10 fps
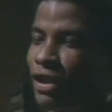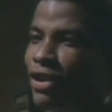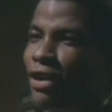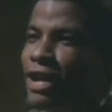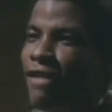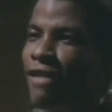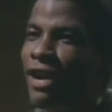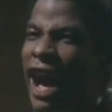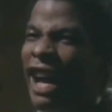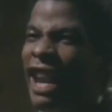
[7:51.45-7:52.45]
not even
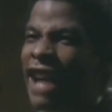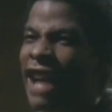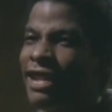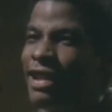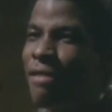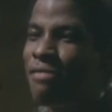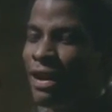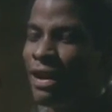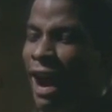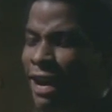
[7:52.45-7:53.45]
a glacier
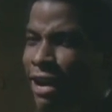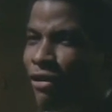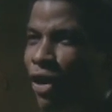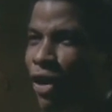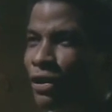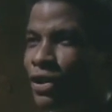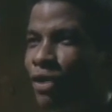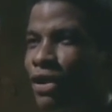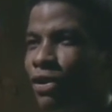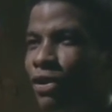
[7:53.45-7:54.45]
mint. I know you've got a
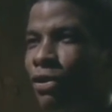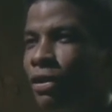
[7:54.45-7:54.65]
sweet tooth.